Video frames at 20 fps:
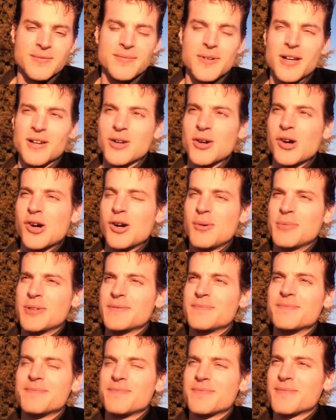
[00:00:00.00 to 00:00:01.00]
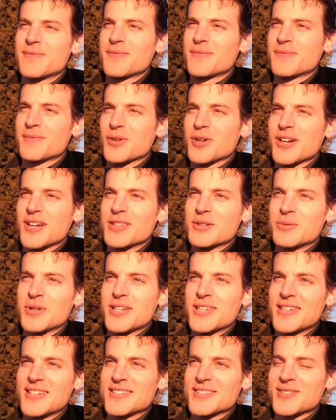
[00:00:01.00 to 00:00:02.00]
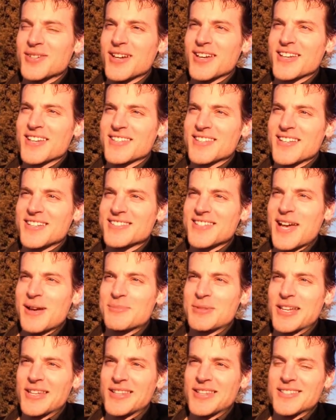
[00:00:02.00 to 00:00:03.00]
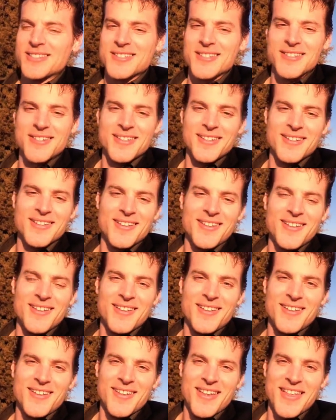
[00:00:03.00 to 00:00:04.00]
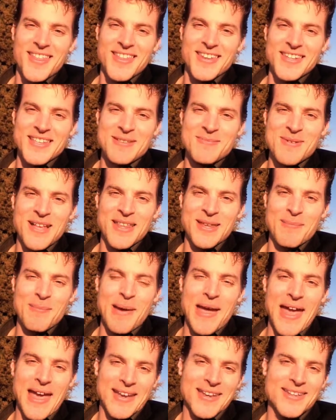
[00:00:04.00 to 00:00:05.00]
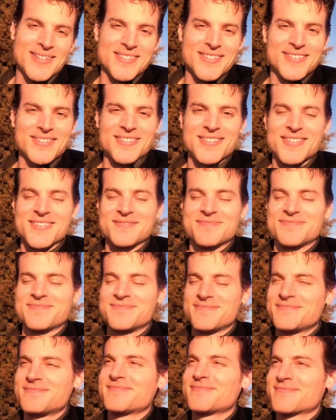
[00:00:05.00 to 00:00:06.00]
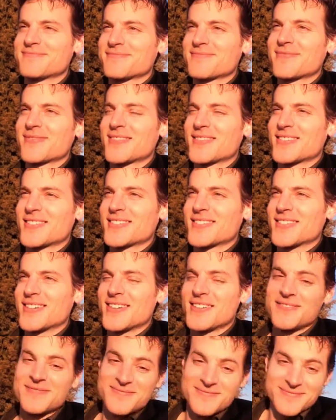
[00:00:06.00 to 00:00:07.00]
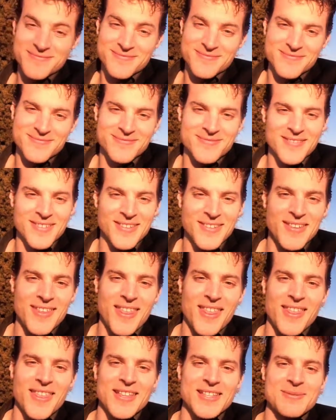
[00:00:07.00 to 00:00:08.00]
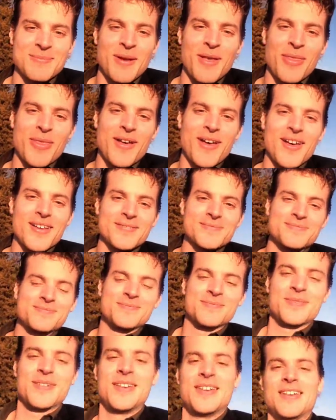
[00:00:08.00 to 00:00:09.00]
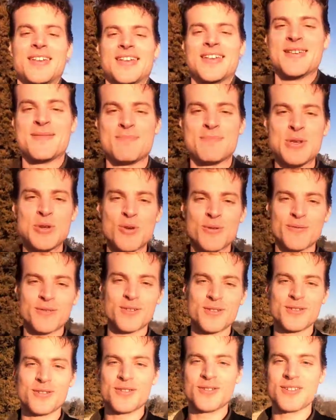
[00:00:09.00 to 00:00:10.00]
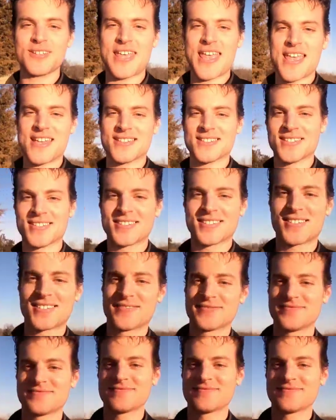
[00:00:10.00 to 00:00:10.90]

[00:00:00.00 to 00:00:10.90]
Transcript: I'll go home and work on the wiki and try and get that top 10 list, and then email it back. So that's my thought in beautiful Kansas.